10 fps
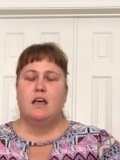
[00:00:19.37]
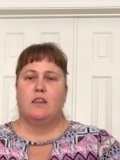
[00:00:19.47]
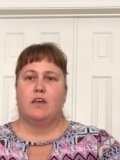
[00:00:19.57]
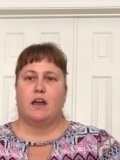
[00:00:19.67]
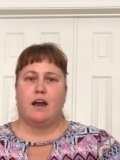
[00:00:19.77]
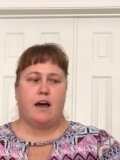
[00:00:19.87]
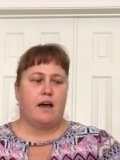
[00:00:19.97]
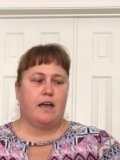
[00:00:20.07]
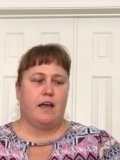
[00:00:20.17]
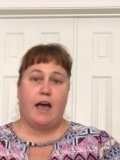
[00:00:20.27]
that I
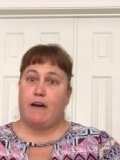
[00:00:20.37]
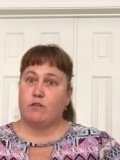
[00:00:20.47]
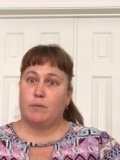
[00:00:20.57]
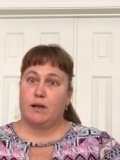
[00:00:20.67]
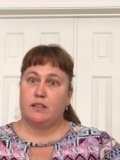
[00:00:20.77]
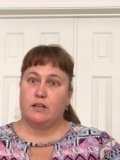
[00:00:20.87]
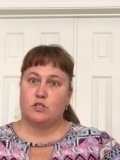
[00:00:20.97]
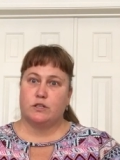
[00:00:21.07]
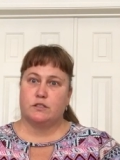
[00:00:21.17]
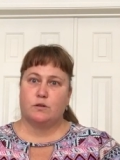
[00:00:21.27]
have in my
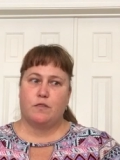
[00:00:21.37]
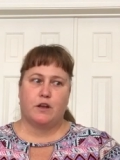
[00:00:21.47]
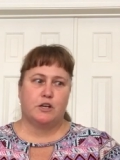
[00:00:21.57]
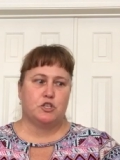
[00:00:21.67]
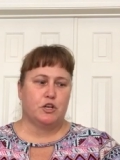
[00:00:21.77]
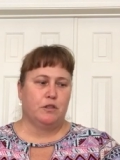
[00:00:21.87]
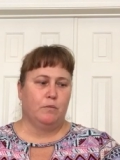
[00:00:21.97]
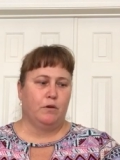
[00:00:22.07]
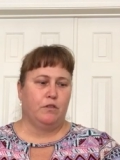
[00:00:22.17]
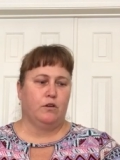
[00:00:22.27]
collection, so I thought I'd share them
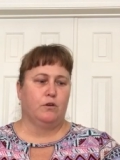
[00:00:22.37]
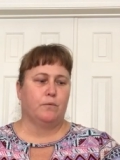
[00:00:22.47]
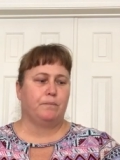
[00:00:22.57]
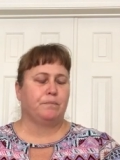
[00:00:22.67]
with you.